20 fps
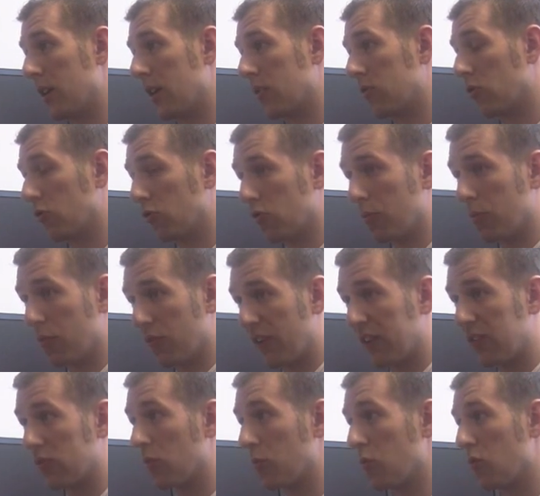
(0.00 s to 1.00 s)
As also
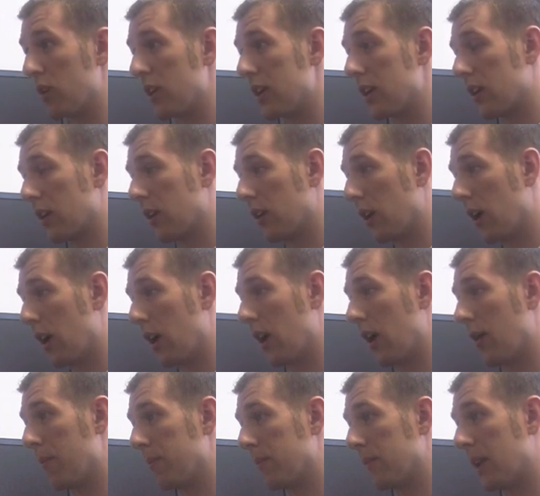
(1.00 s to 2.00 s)
Professor Muneer
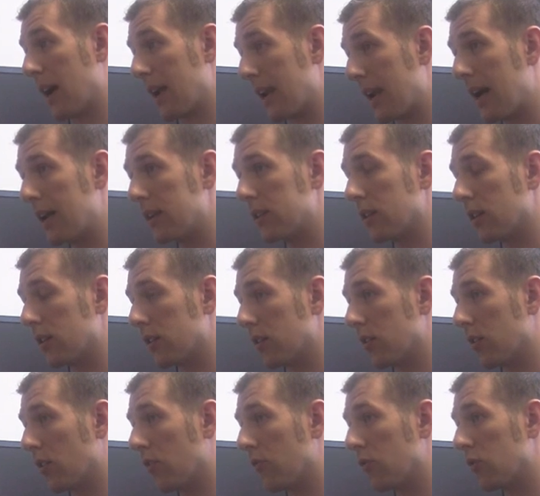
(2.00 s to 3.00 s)

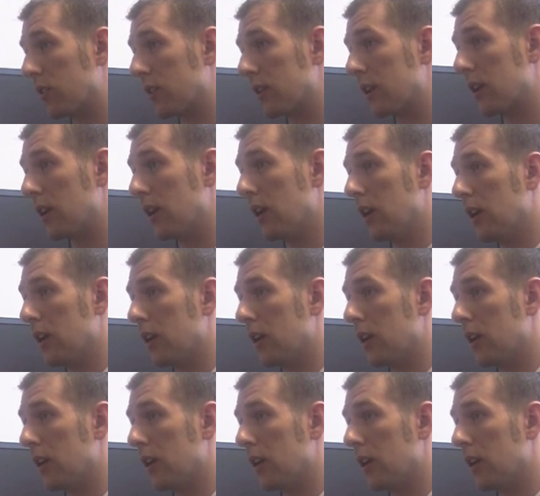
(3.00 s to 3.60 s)
highlighted, obviously